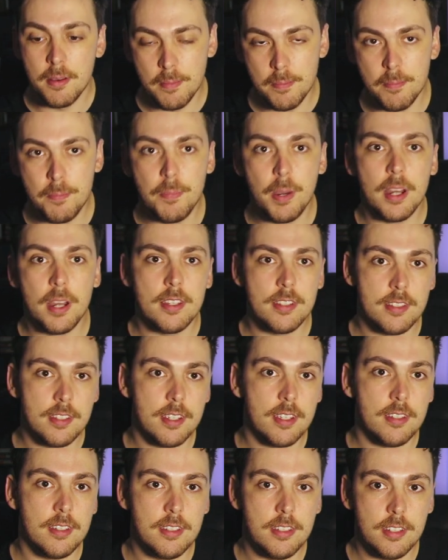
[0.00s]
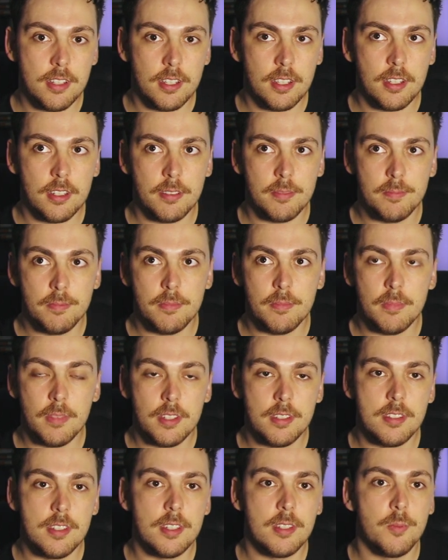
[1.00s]
but it
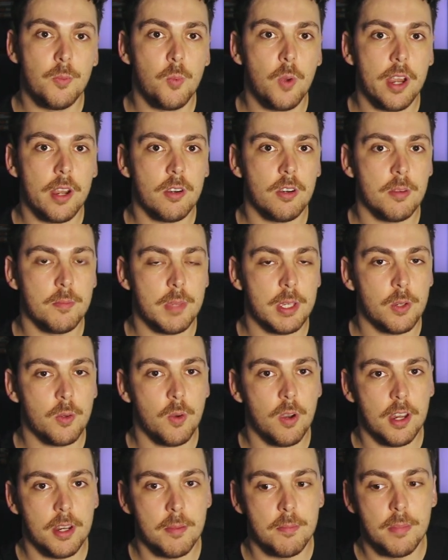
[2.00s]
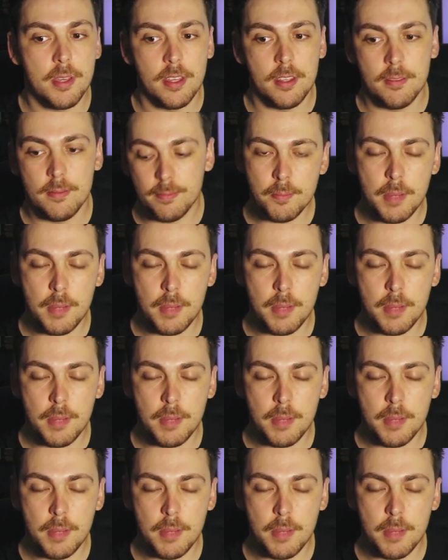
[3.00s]
did wear on me quite a bit.